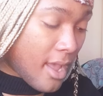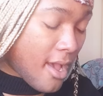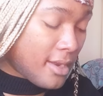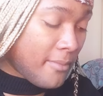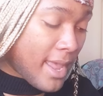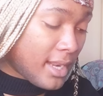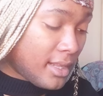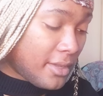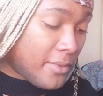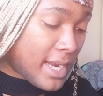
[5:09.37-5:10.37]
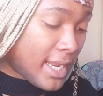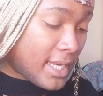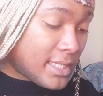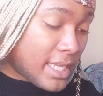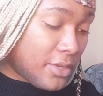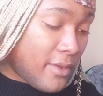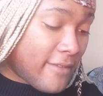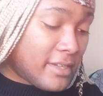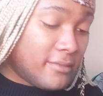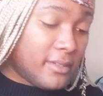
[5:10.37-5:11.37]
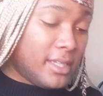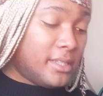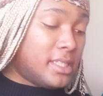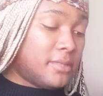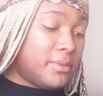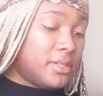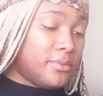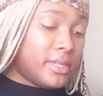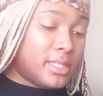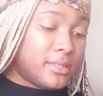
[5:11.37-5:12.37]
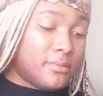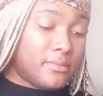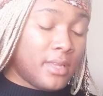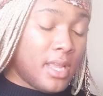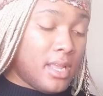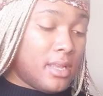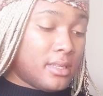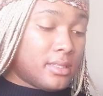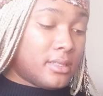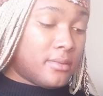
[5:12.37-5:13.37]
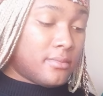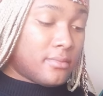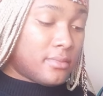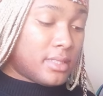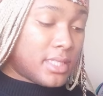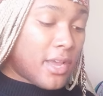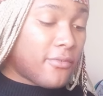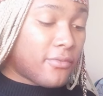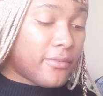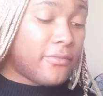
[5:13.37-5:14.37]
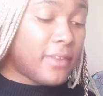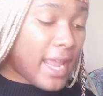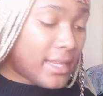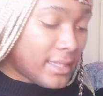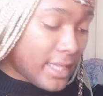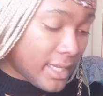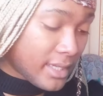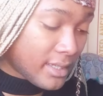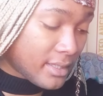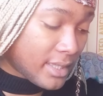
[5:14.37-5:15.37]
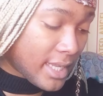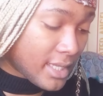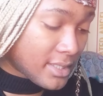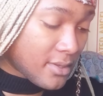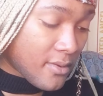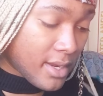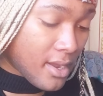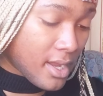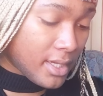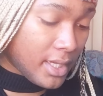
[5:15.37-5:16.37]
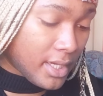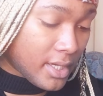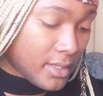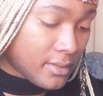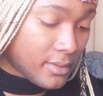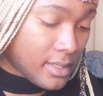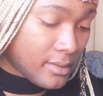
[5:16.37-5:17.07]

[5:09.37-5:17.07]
automatically what I get is that you have definitely just been doing some self-reflecting things going on here.